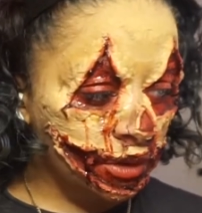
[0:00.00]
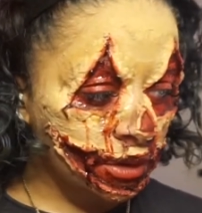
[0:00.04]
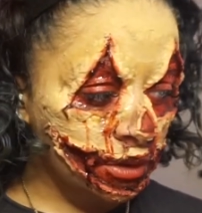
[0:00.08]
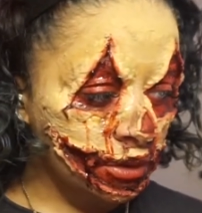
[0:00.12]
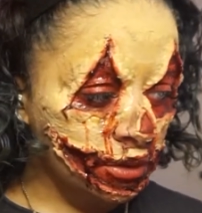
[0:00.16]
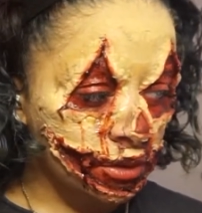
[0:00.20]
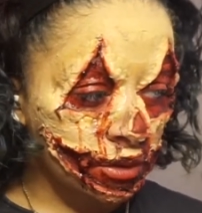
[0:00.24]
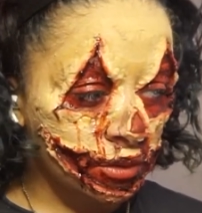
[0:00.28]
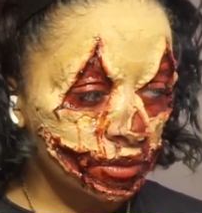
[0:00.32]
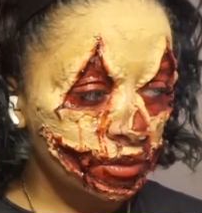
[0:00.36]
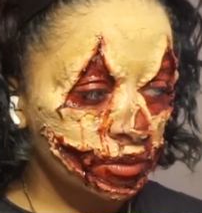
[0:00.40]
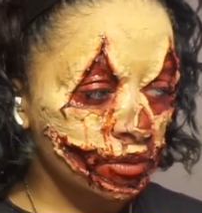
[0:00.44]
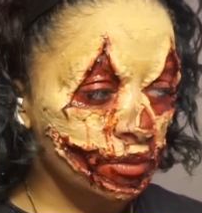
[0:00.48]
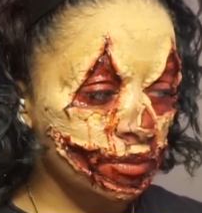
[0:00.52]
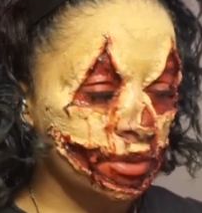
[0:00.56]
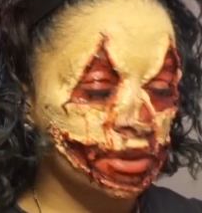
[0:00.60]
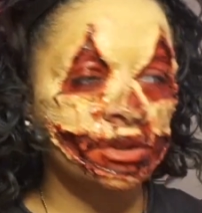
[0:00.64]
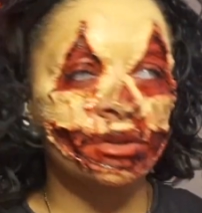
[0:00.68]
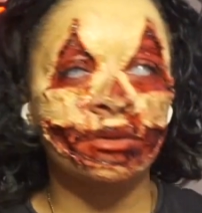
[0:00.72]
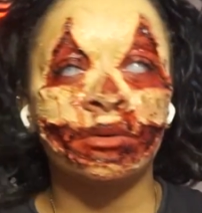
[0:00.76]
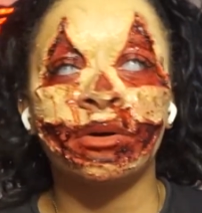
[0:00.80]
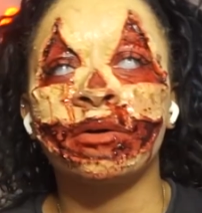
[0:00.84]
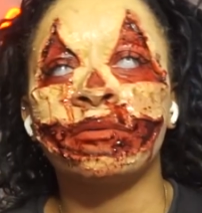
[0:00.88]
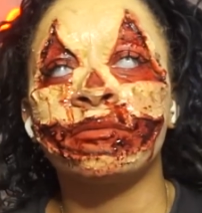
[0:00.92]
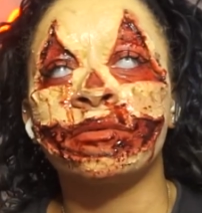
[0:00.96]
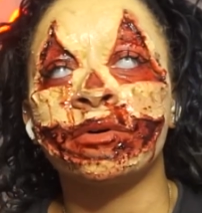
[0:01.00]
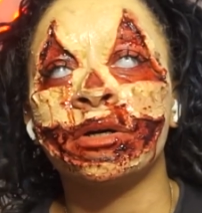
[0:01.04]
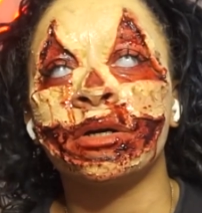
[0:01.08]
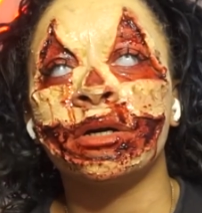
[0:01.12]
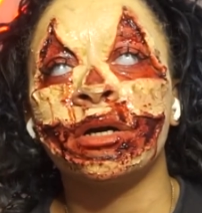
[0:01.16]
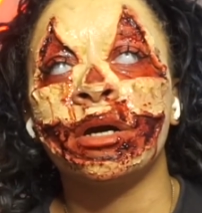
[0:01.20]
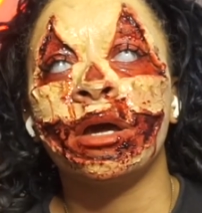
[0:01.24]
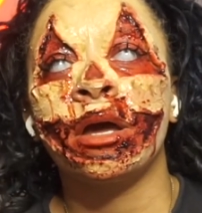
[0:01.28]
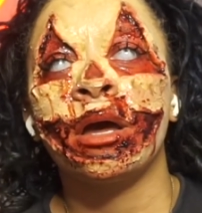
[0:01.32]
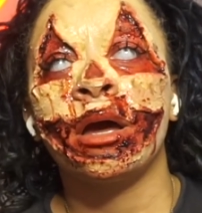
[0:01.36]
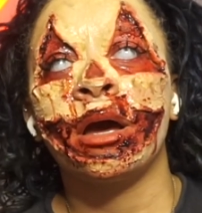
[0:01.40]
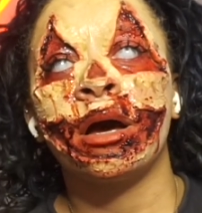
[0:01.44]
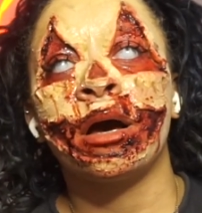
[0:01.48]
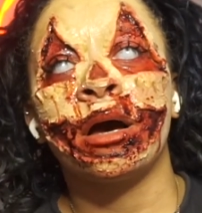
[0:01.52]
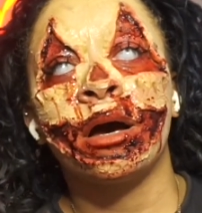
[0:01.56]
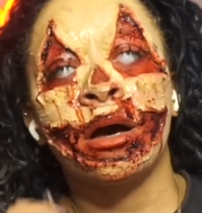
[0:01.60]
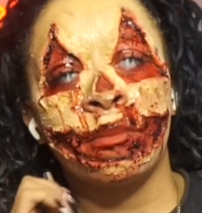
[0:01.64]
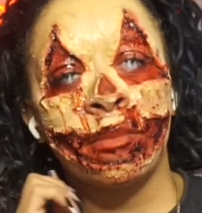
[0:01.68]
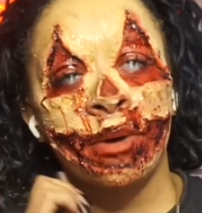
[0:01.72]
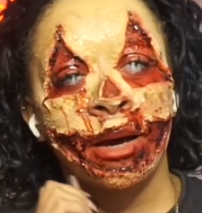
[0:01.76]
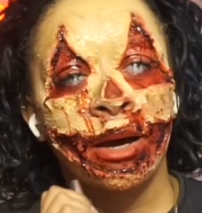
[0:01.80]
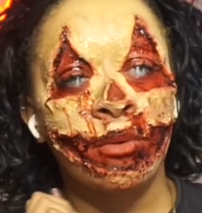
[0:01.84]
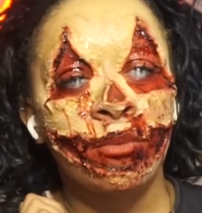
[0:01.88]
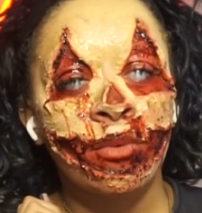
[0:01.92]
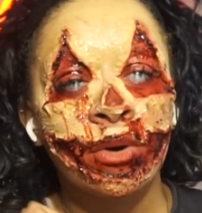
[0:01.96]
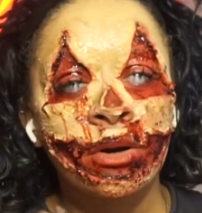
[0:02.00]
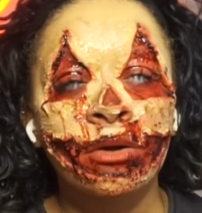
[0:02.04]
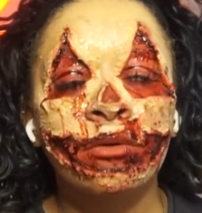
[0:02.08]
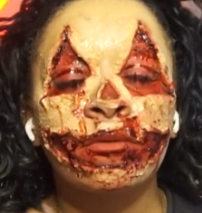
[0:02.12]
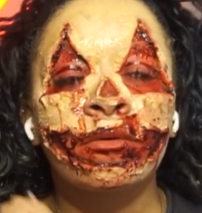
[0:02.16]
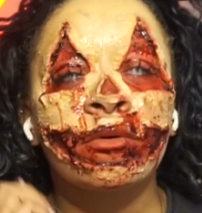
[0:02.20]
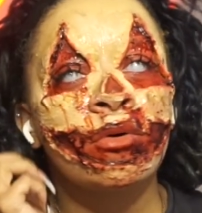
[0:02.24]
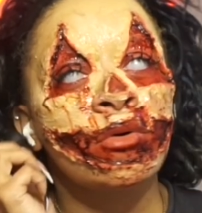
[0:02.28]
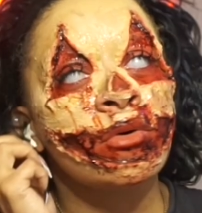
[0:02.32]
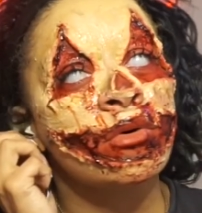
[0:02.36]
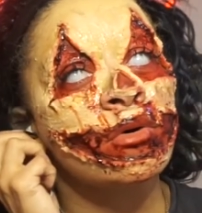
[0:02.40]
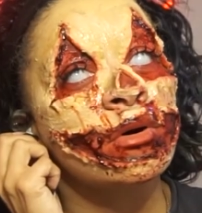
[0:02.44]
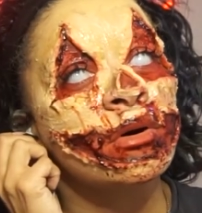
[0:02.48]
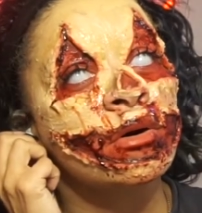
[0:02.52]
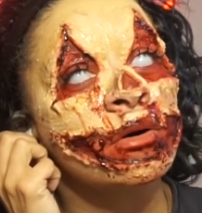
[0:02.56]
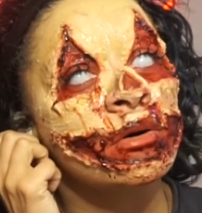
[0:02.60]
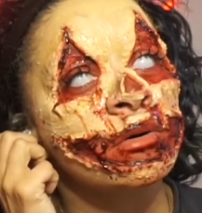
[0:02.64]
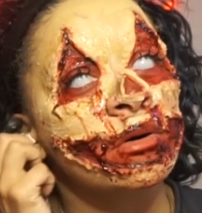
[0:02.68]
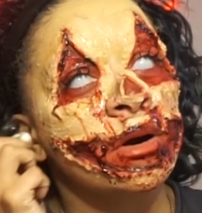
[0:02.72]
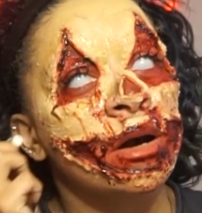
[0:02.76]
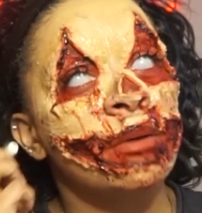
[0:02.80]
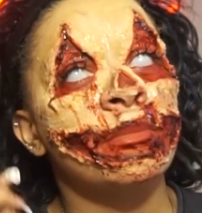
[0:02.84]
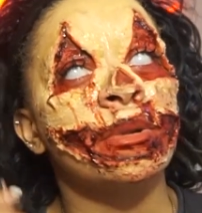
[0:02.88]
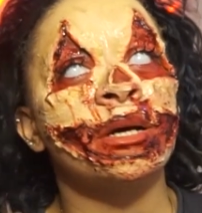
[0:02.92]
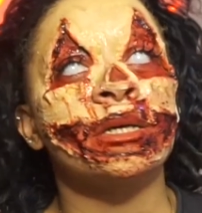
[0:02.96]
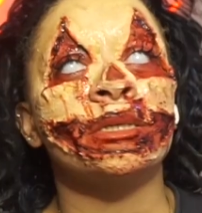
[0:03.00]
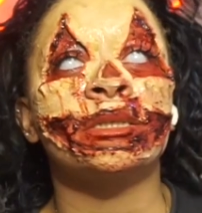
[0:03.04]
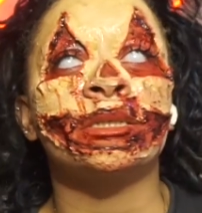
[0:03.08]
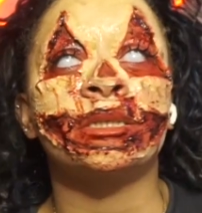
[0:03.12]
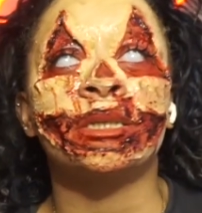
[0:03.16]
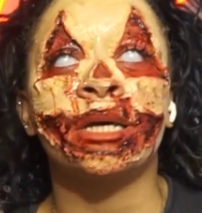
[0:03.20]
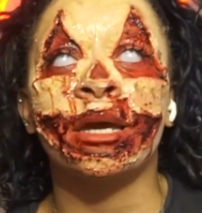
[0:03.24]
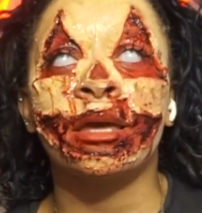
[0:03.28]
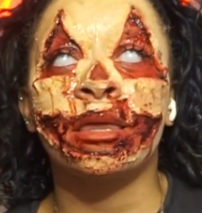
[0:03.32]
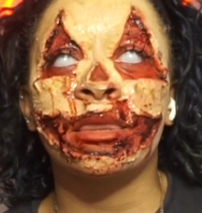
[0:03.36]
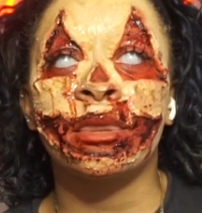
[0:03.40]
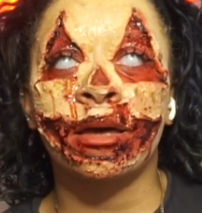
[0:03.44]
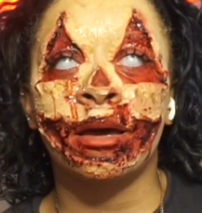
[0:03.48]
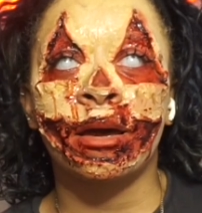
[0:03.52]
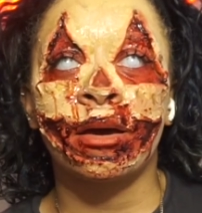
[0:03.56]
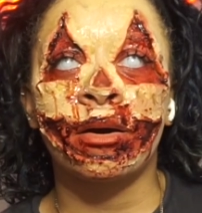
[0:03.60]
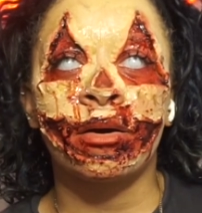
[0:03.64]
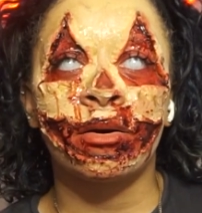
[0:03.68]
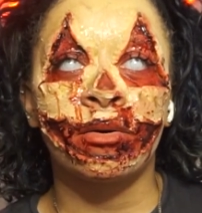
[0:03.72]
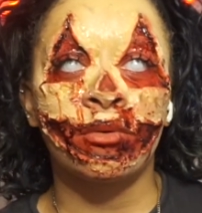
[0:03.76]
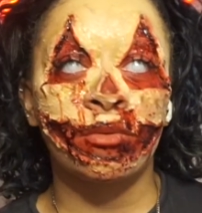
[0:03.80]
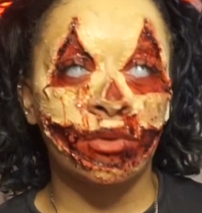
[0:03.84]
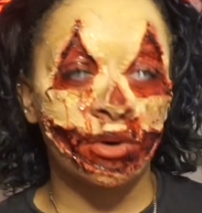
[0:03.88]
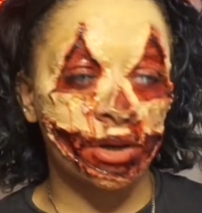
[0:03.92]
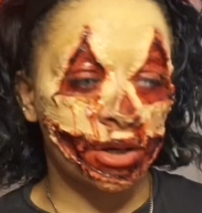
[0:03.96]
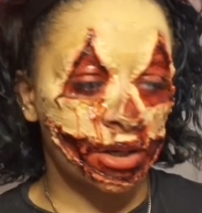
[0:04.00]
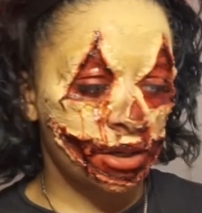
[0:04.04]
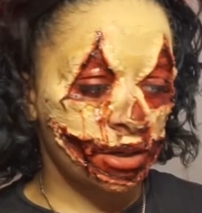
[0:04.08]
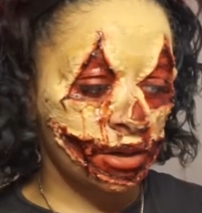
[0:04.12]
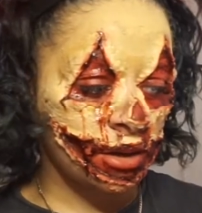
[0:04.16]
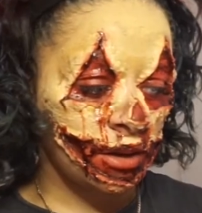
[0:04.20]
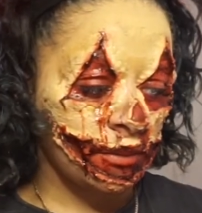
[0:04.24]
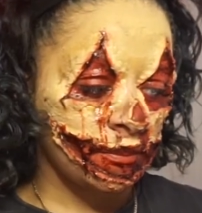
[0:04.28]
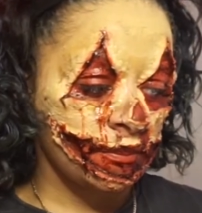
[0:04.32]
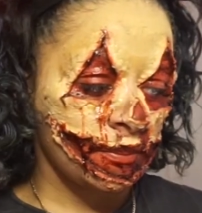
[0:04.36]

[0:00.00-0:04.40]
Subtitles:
No clue whatsoever. I want to call Grandma Saida on